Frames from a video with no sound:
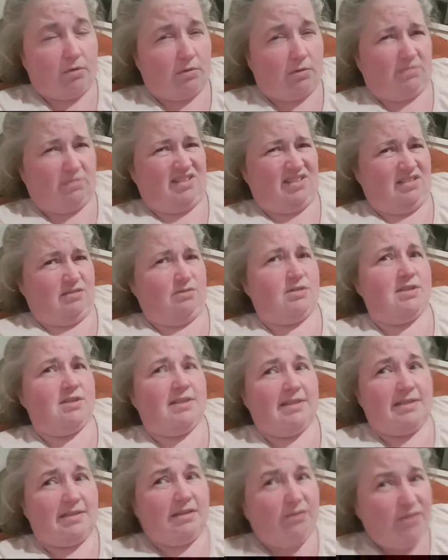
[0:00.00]
Seriously,
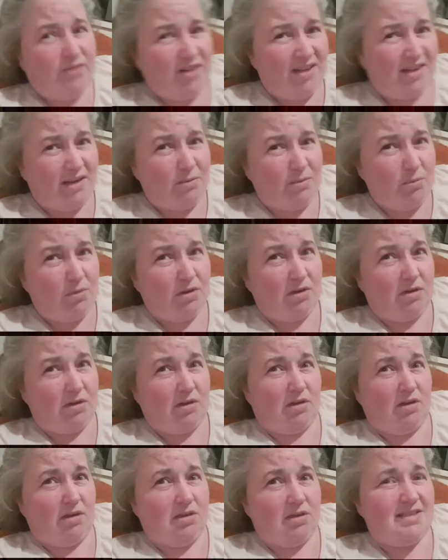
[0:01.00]
7 a.m.
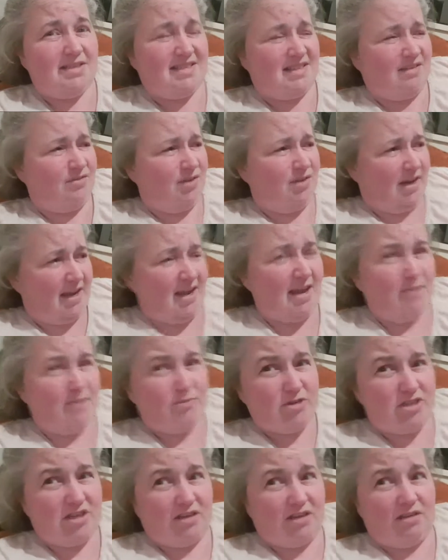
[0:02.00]
7 a.m.
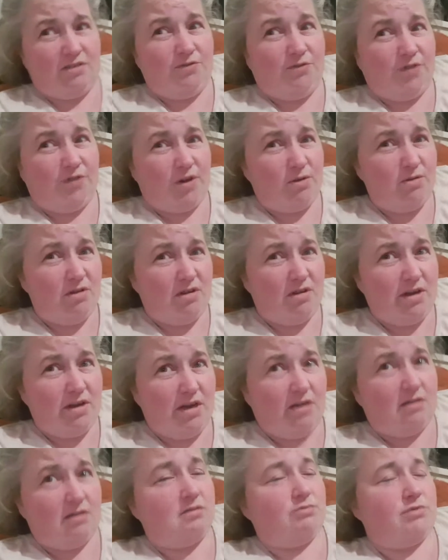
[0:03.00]
to check a phone line.
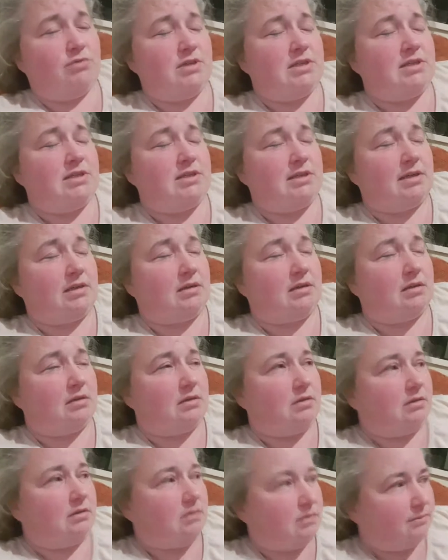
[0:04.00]

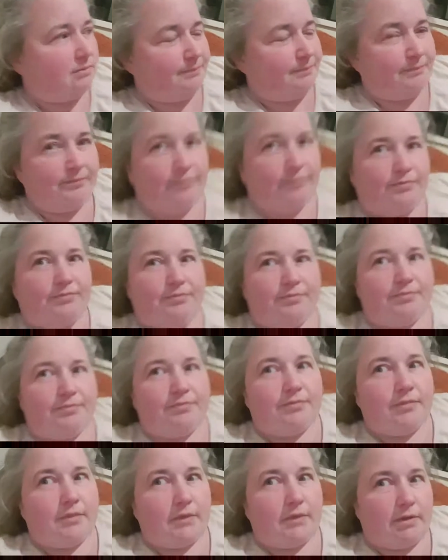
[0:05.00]
Ridiculous.
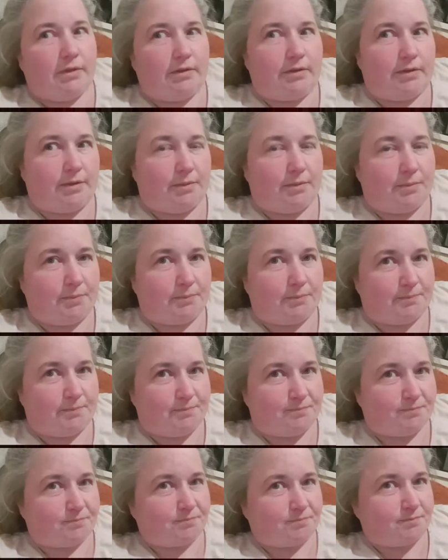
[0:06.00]
So,
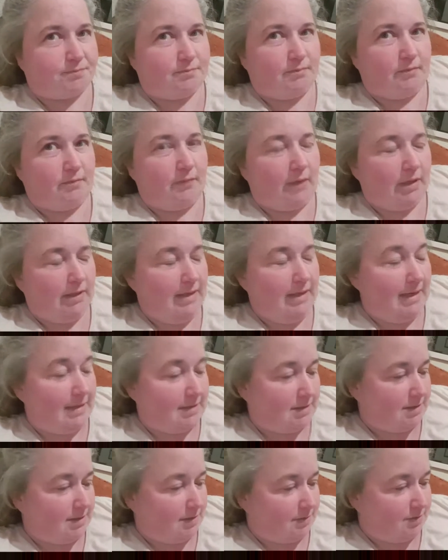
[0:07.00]

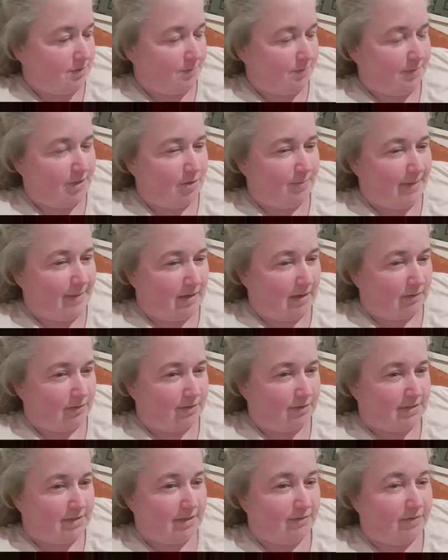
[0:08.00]
yes, so somebody will be out
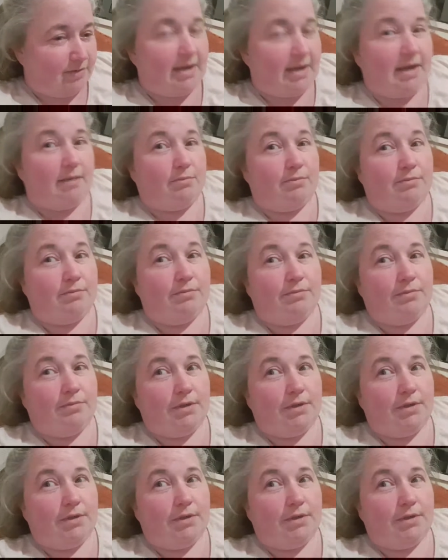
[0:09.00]
at 7 a.m.